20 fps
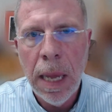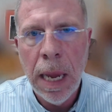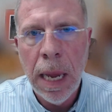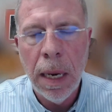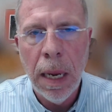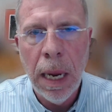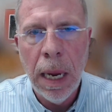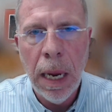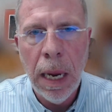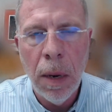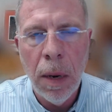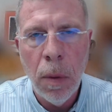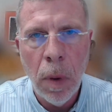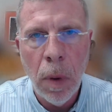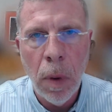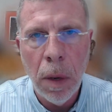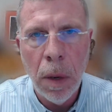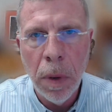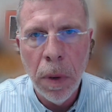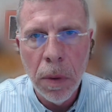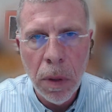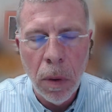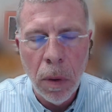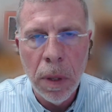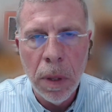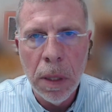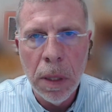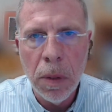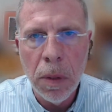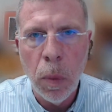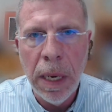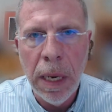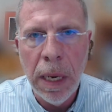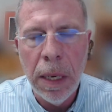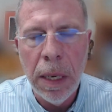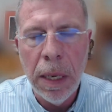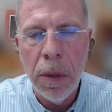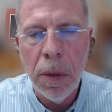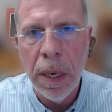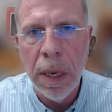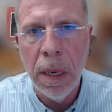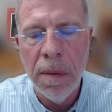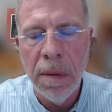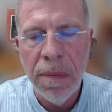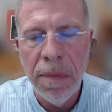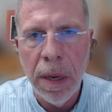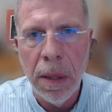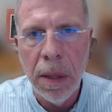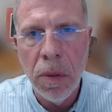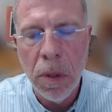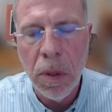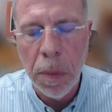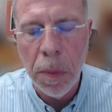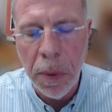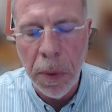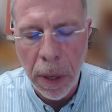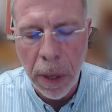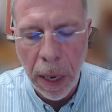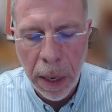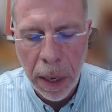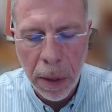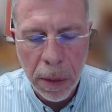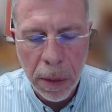And what we're told is we need to identify those community anchors